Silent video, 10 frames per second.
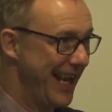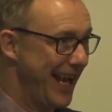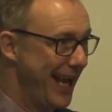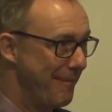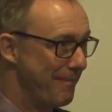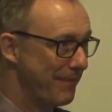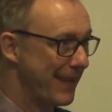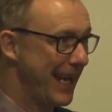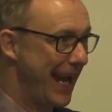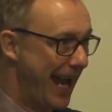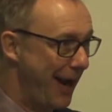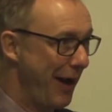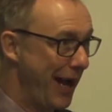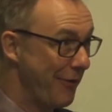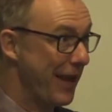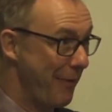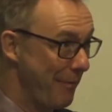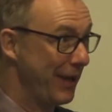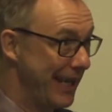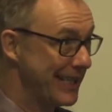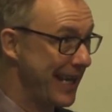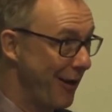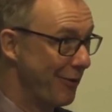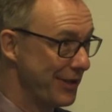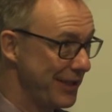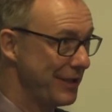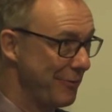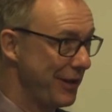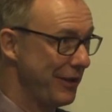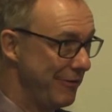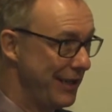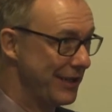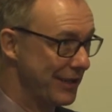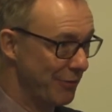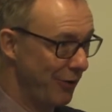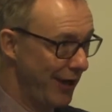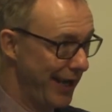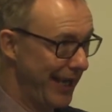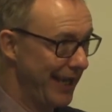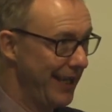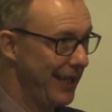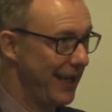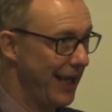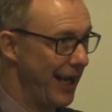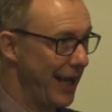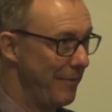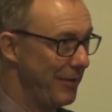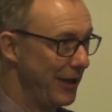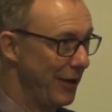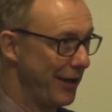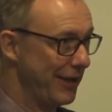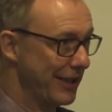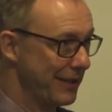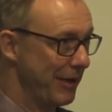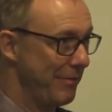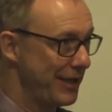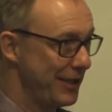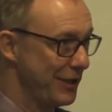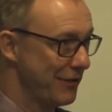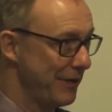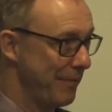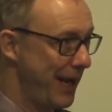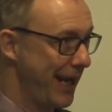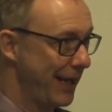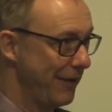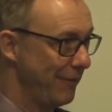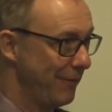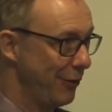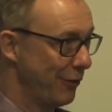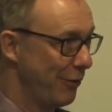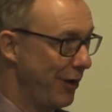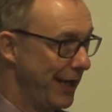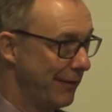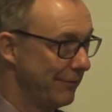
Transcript: Um, how, how that plays out, and this is one of the reasons why, um, you know, I think some of the messages from the bank have looked quite